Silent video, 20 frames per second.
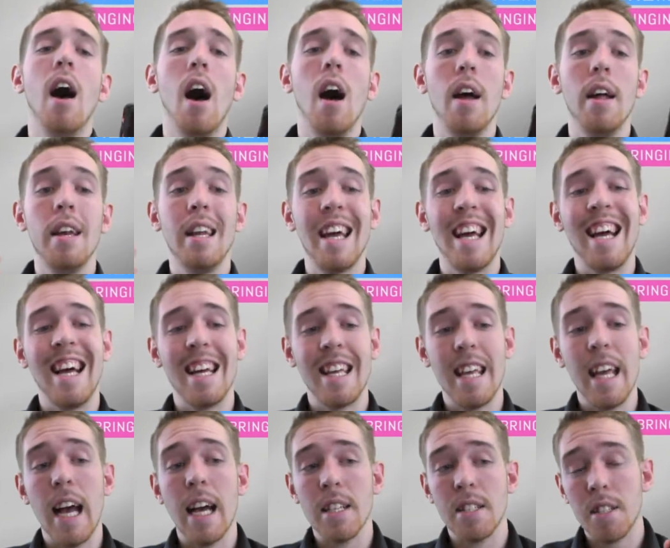And
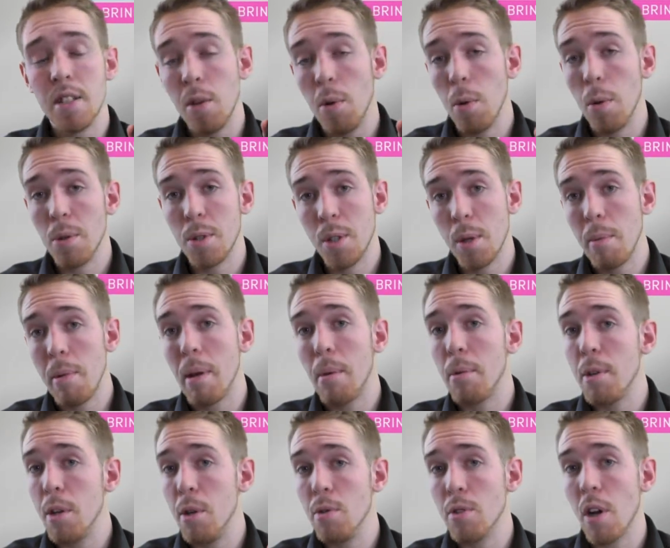yes, you will still be
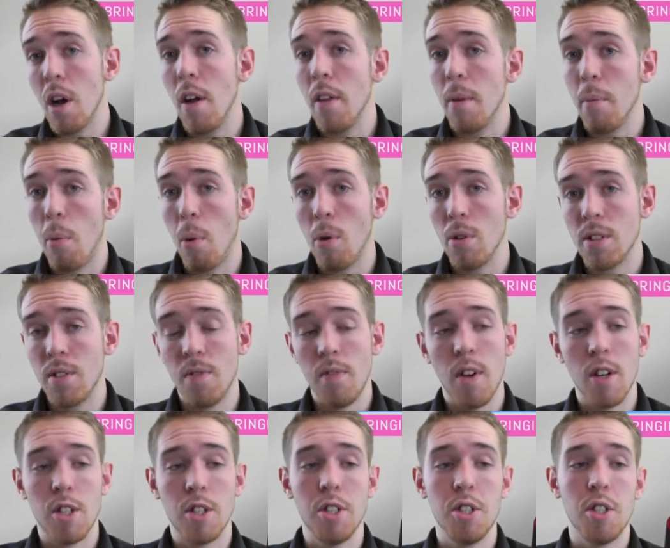able to use all the ports and
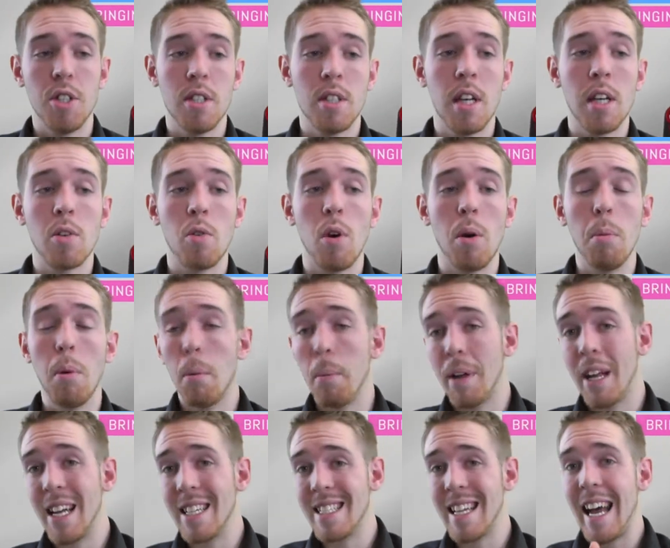functions just like normal,
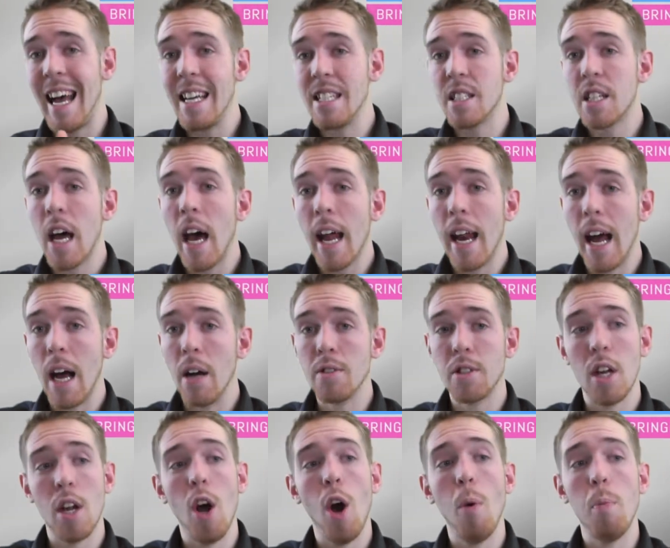because it has cutouts
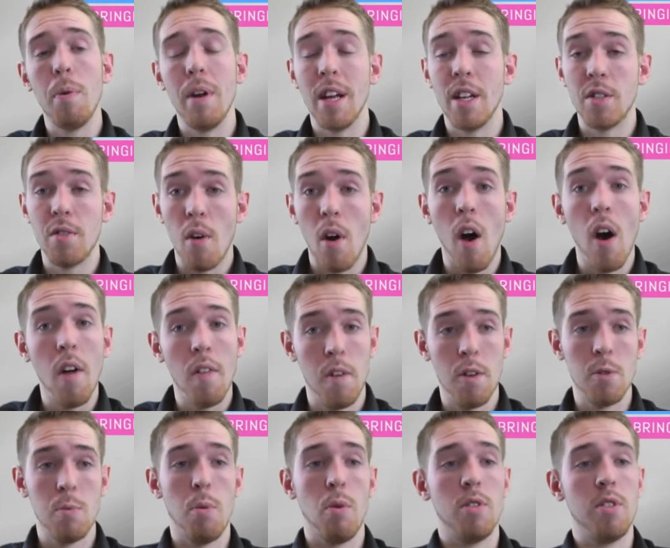and openings for all
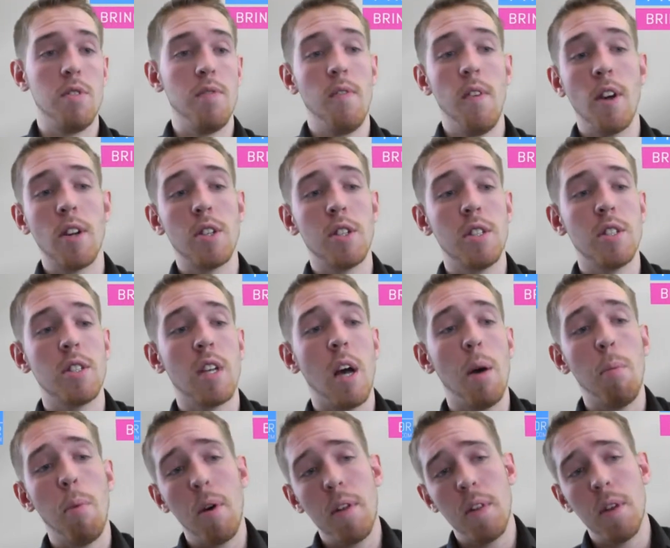those ports and functions.
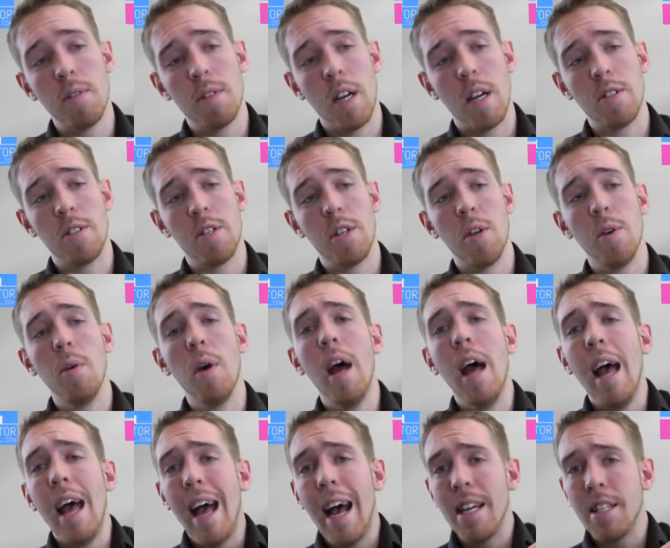I'll point those out to you. It
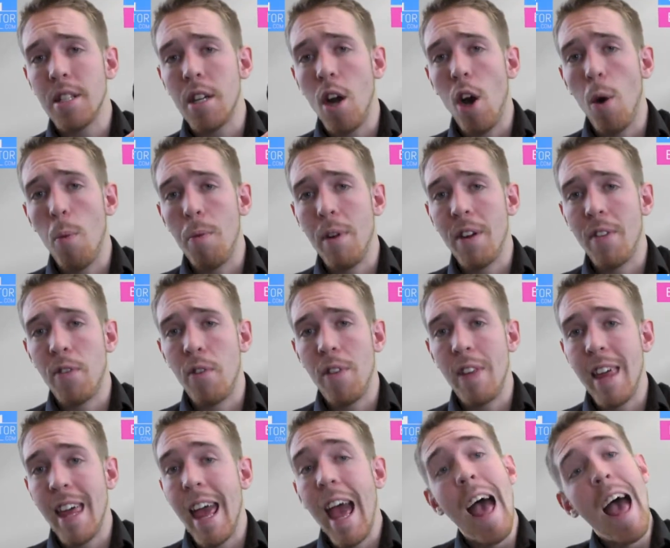has an opening for
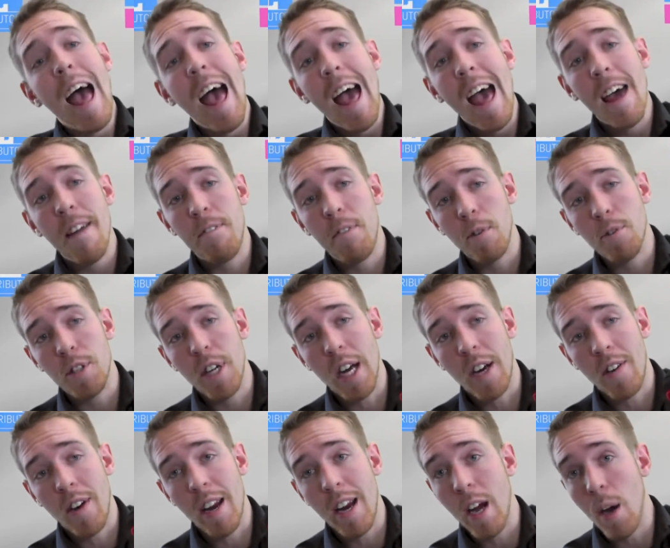the headphone
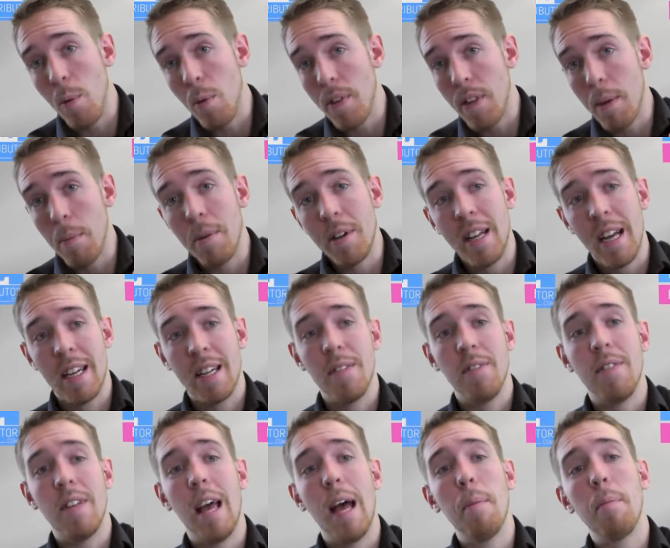jack right here with the protective
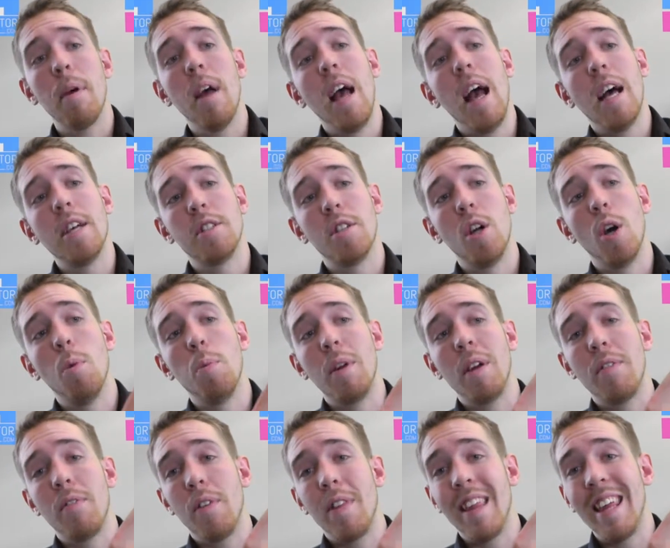flap. It has an
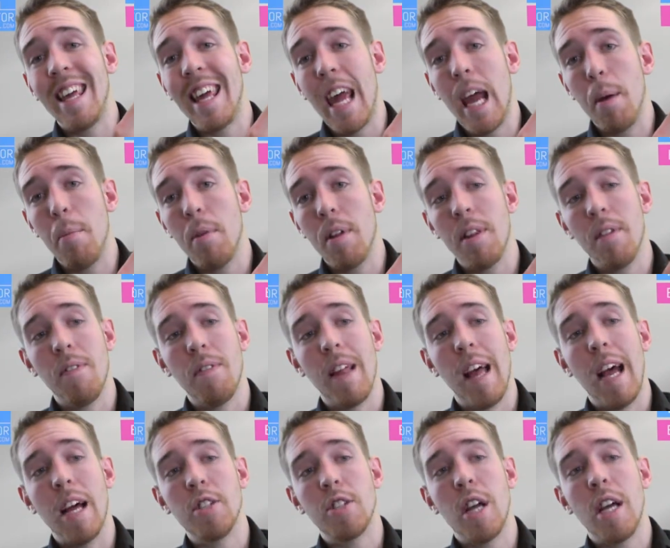opening for the camera, the
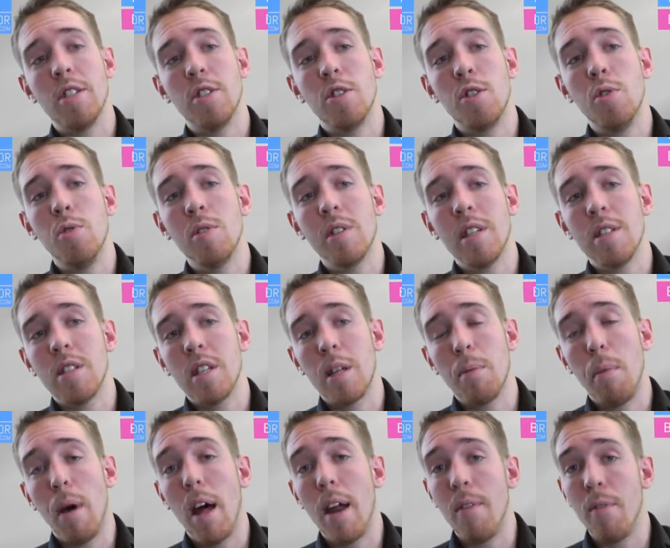flash. It has two slits on the
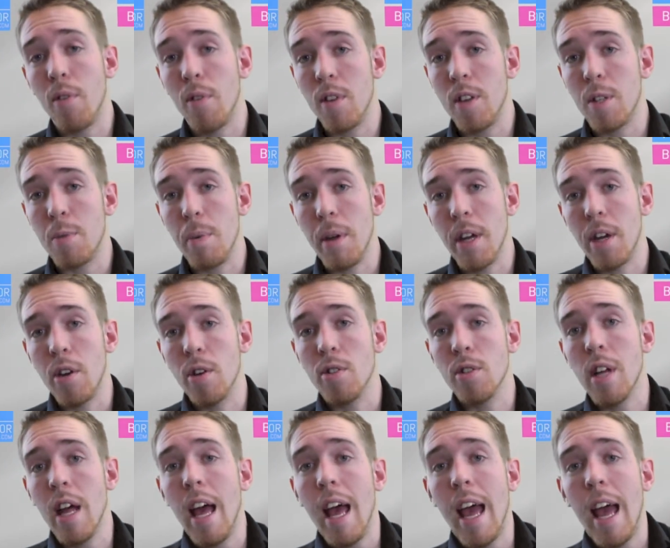bottom for the
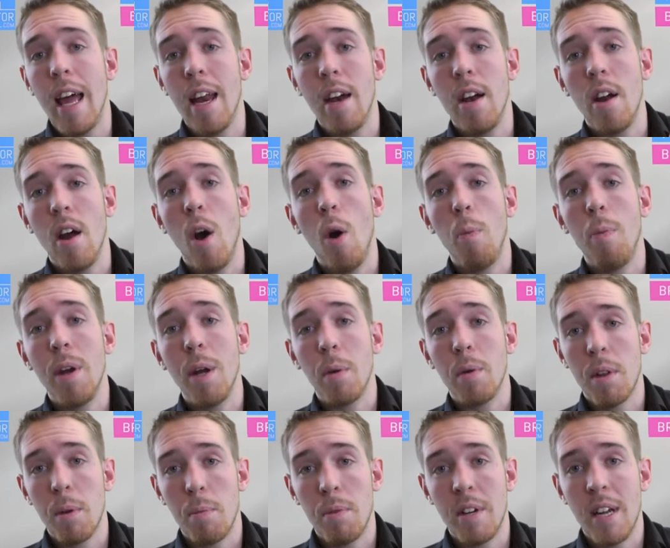speakers, and an opening
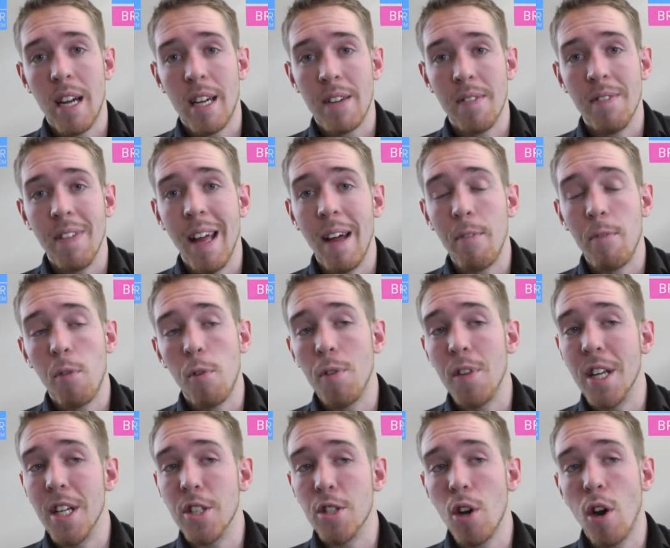with a protective flap for
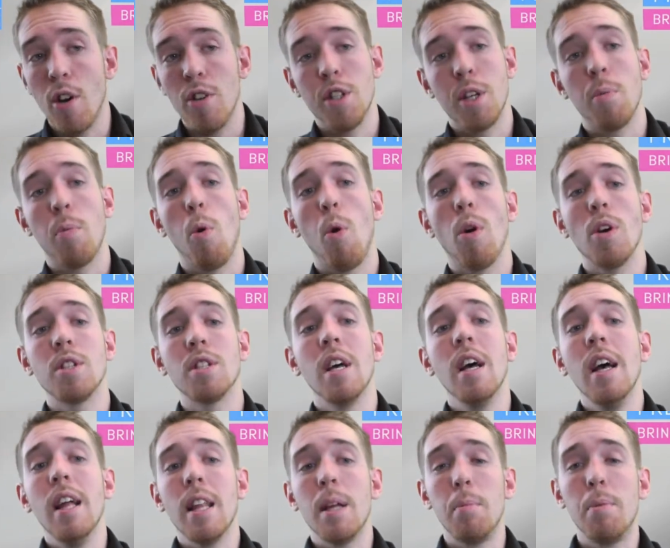the charging port.
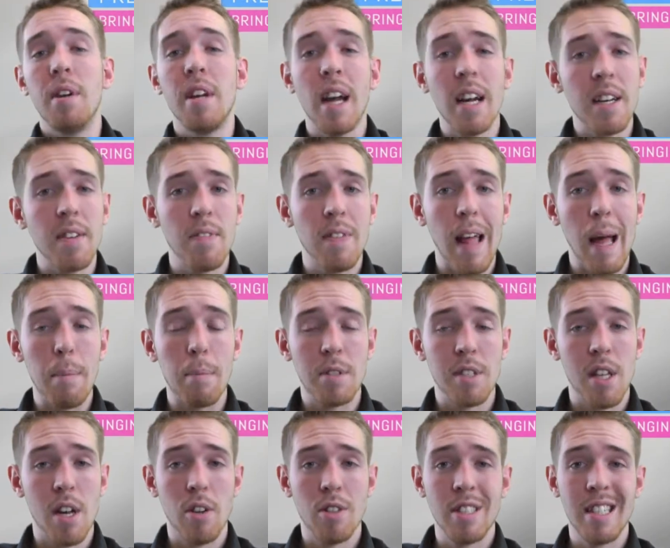The protective flap
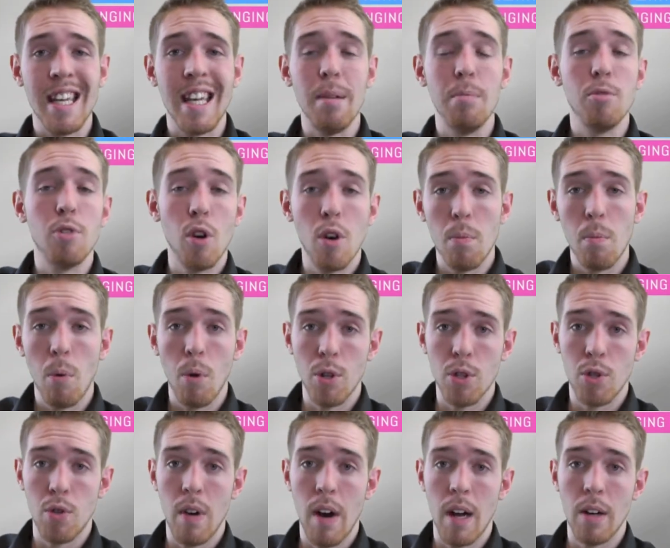is there to keep dirt and
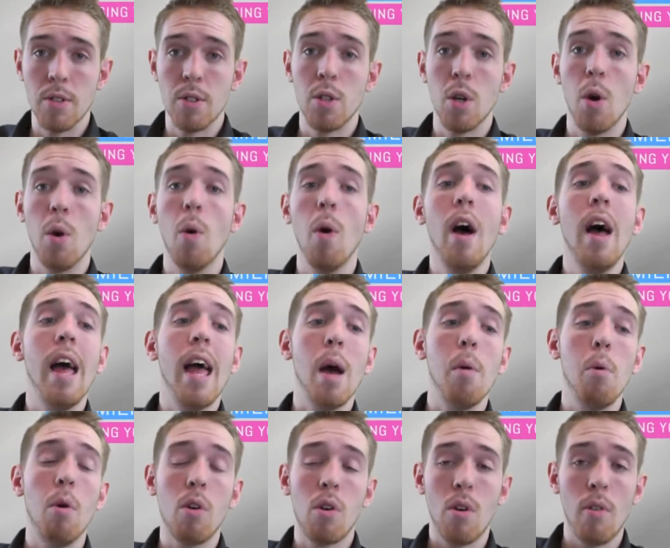moisture out, so it
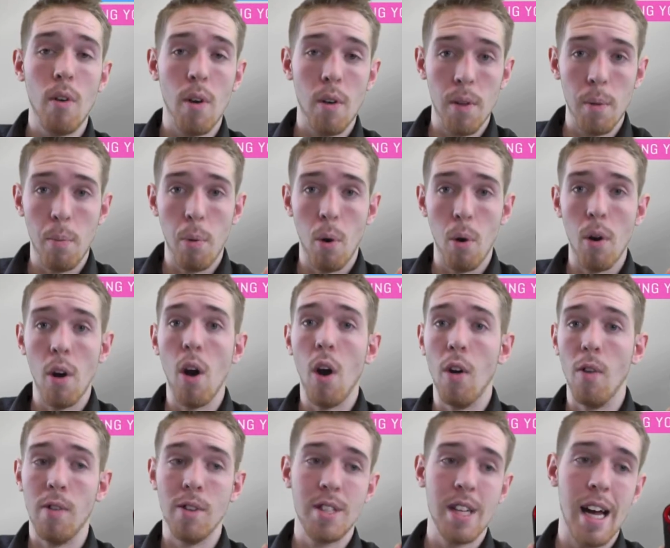won't corrode the port
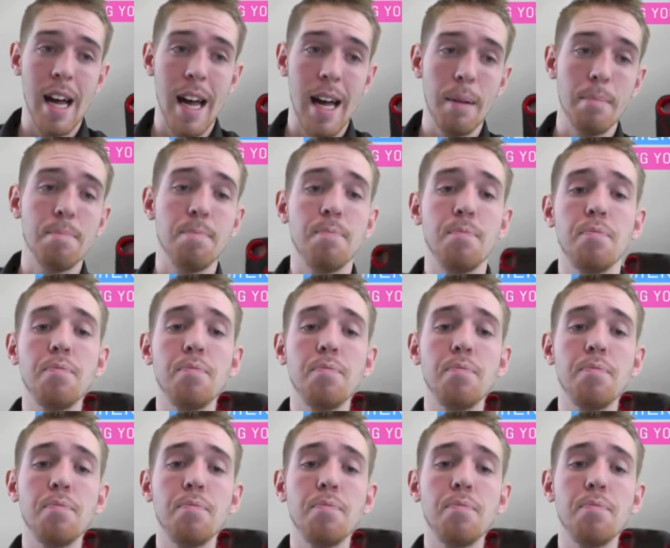over time.